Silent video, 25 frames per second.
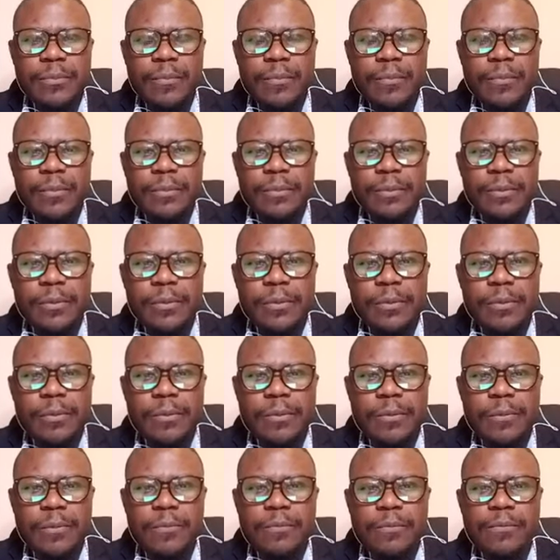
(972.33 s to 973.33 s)

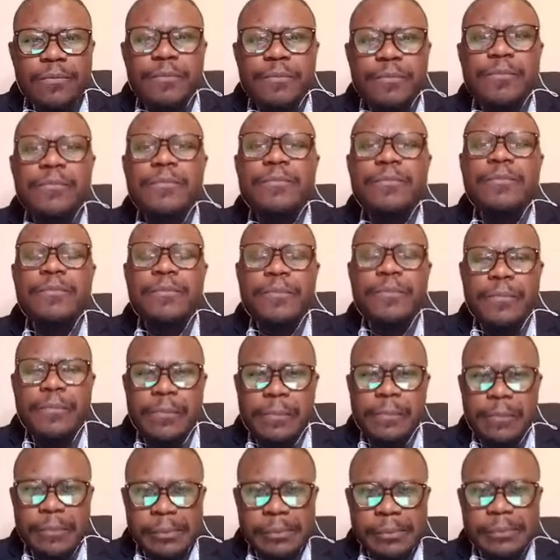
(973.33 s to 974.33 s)

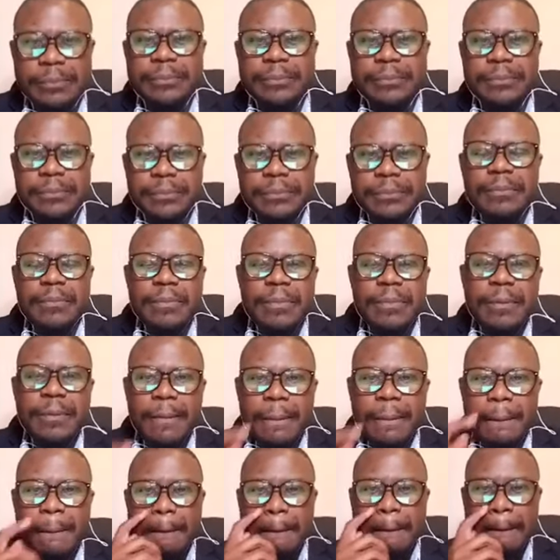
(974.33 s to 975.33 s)

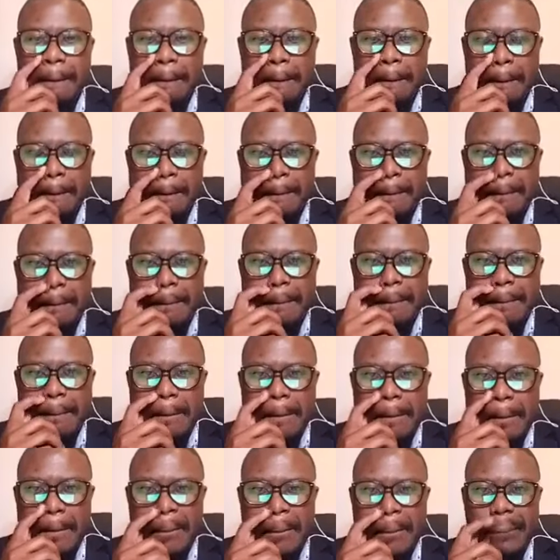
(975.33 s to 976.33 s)

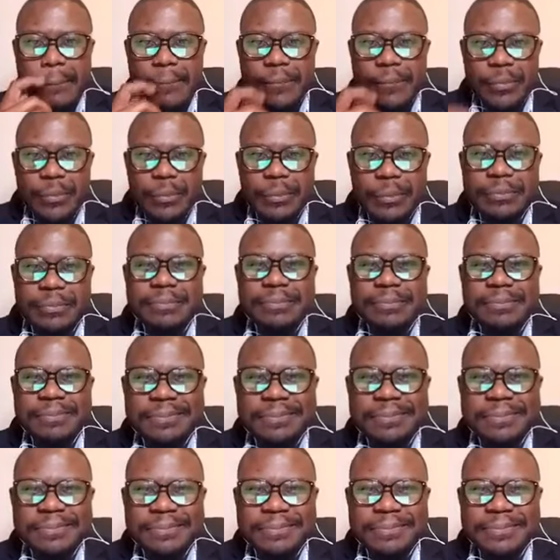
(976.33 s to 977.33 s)

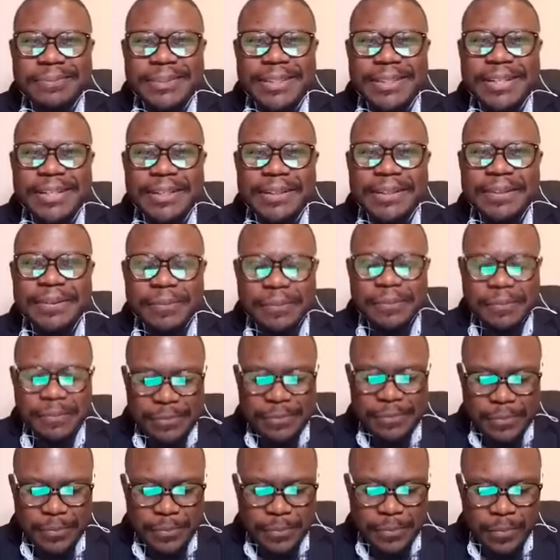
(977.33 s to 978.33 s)

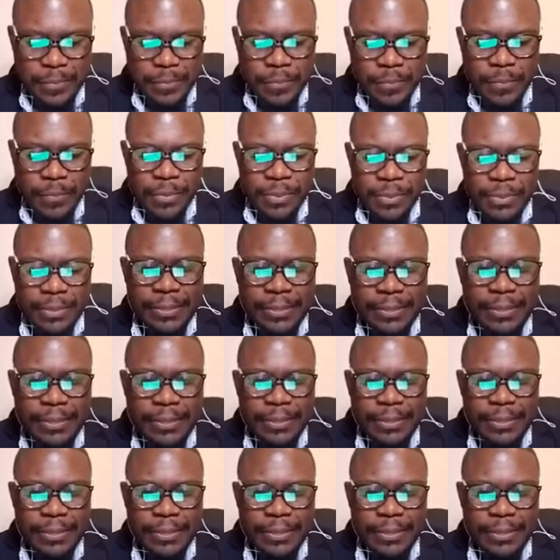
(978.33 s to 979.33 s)

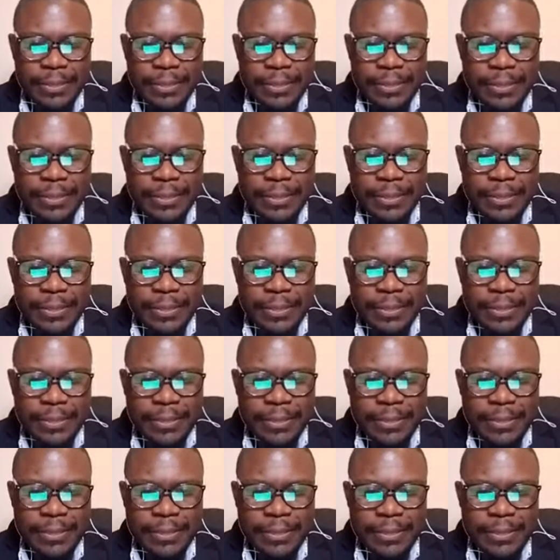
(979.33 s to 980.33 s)
(not speaking)